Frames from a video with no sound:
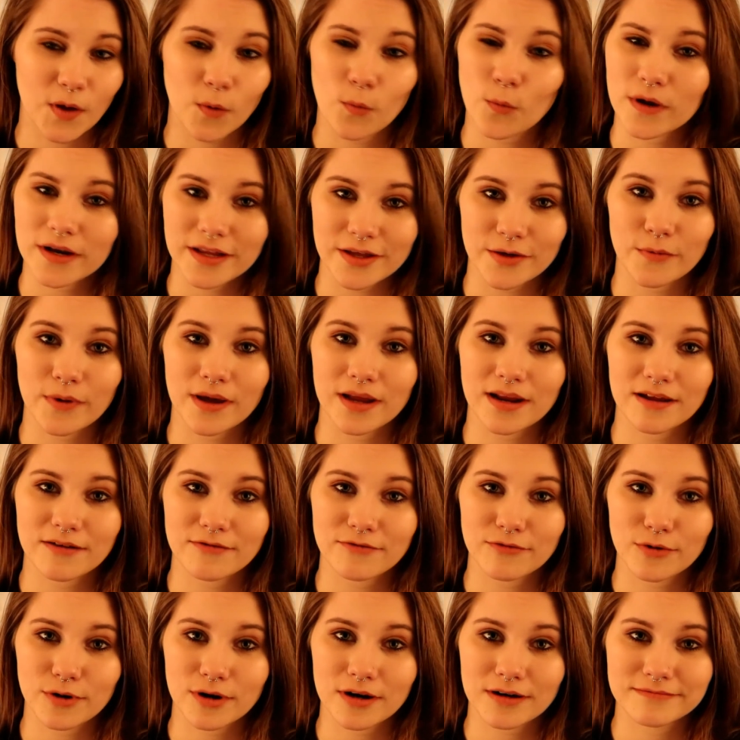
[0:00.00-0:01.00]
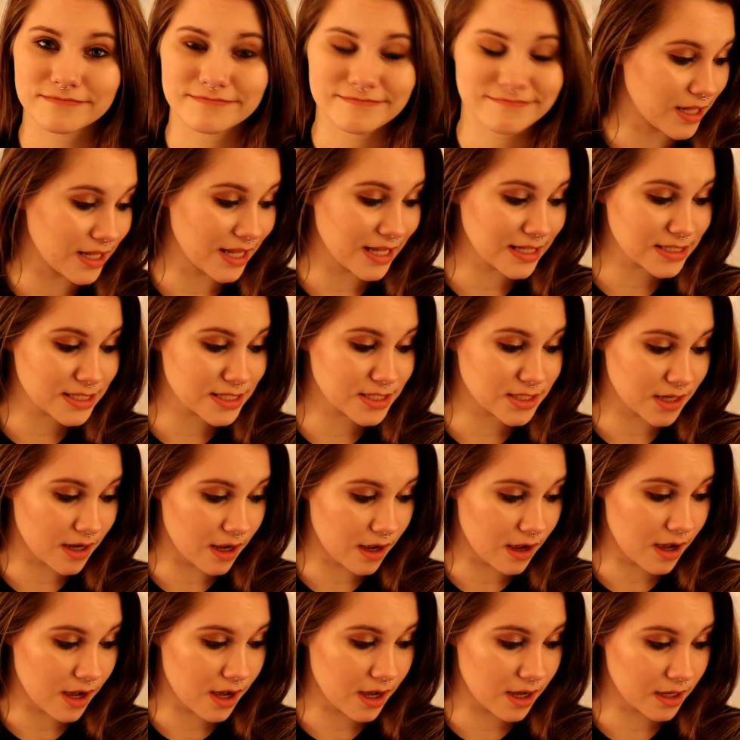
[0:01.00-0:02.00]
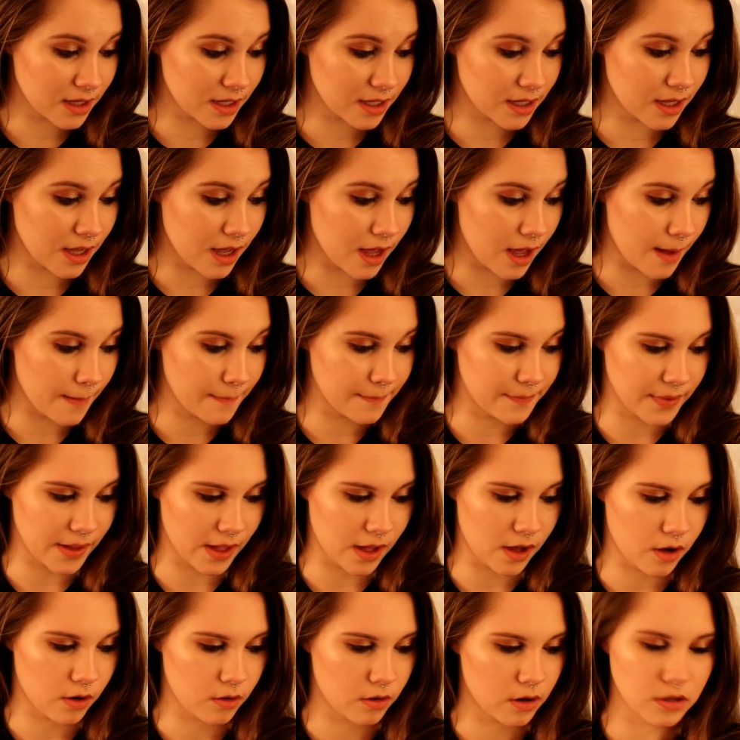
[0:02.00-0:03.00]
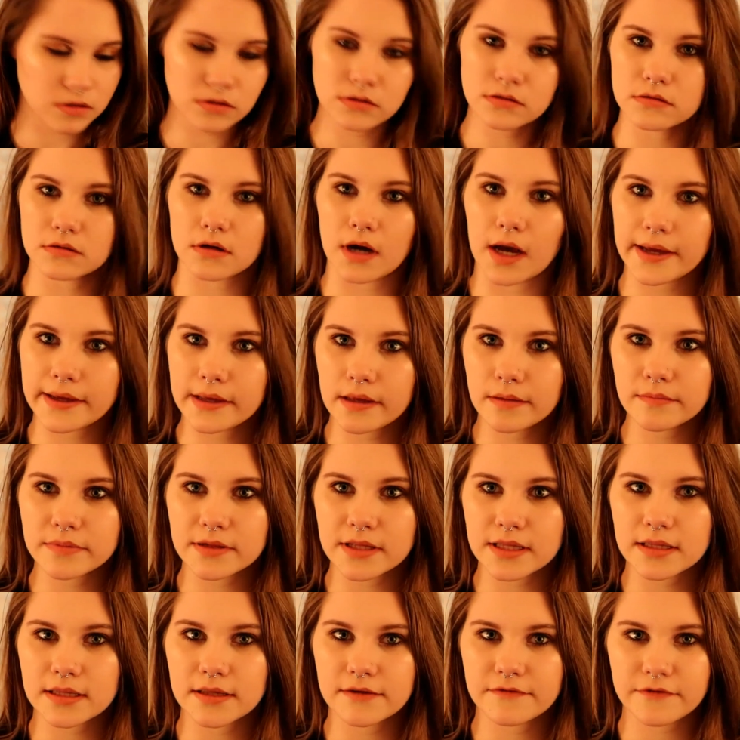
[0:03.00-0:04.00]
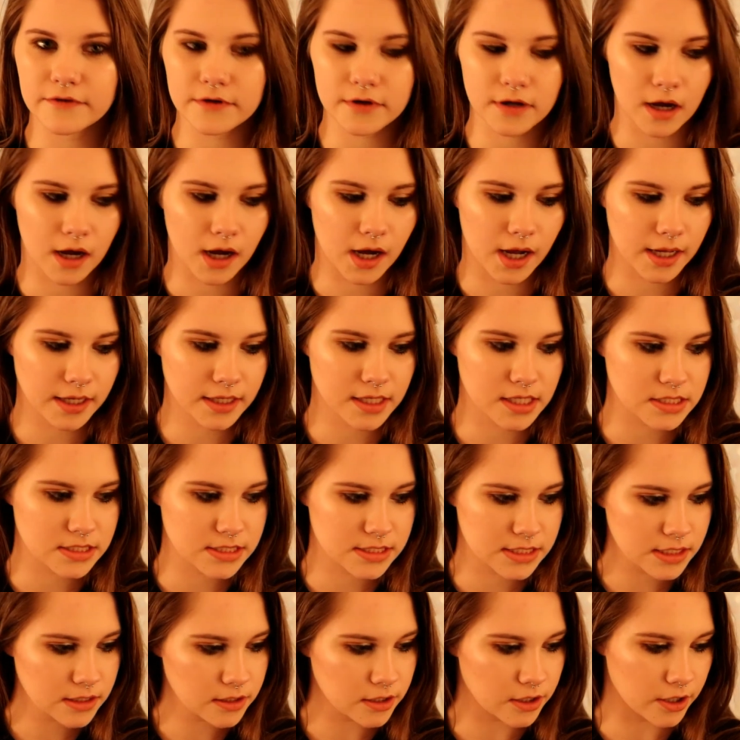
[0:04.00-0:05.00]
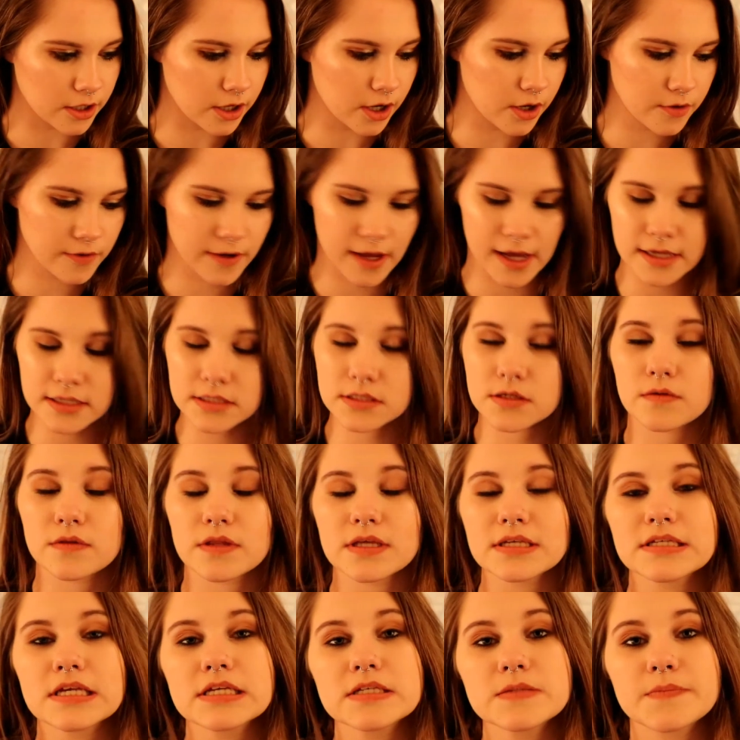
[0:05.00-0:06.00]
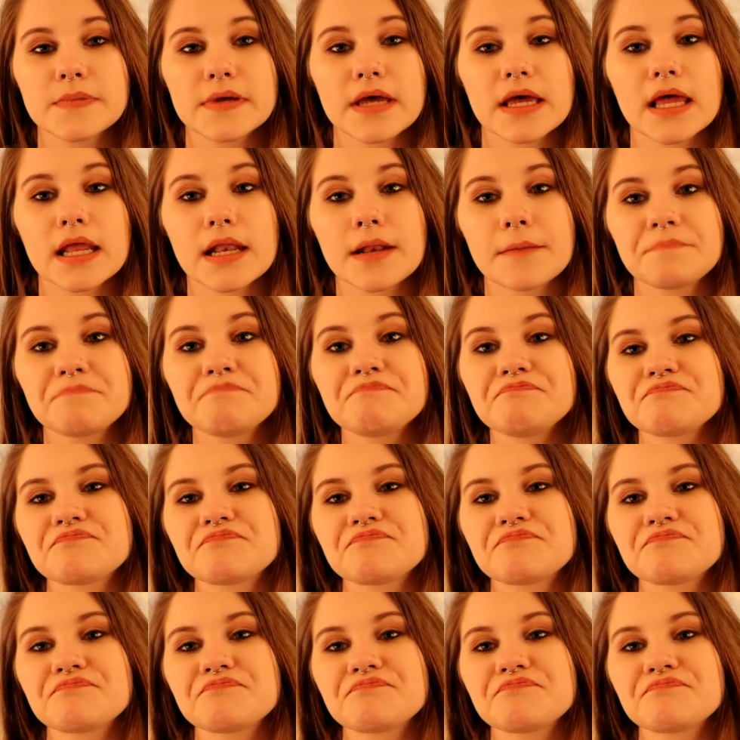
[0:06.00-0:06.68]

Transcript: what are you waiting for? Let's talk about, I completely forgot concealer. Okay, so this has been,